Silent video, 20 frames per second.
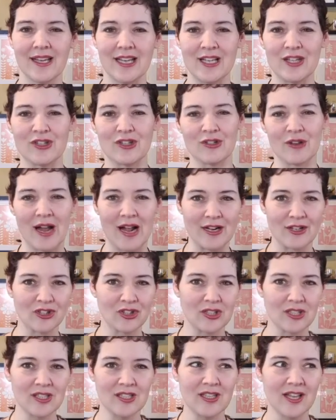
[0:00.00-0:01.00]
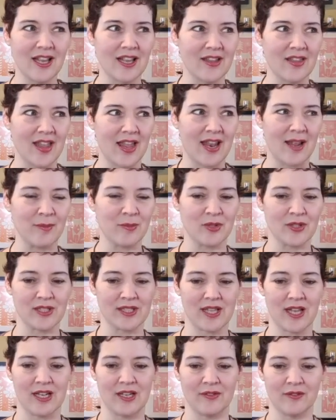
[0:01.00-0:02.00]
interaction and that I'm
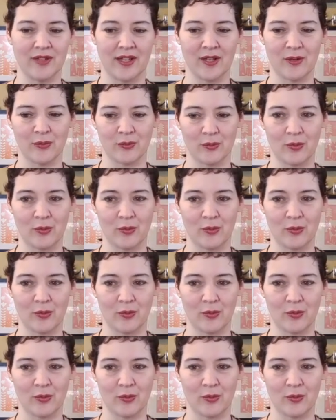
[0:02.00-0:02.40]
just kind of like